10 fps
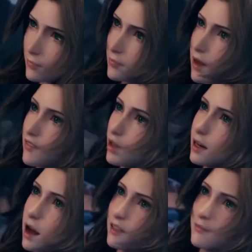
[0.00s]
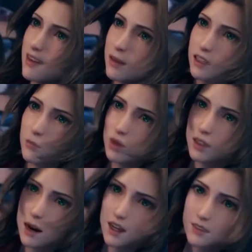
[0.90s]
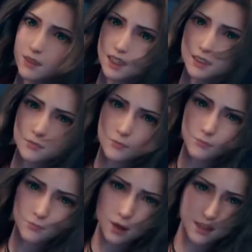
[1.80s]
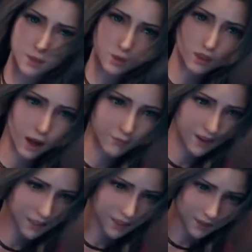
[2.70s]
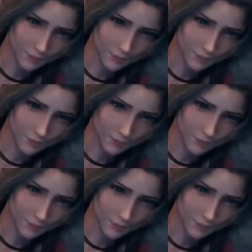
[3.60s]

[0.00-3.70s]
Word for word: live up to the expectations of it. Like, the visuals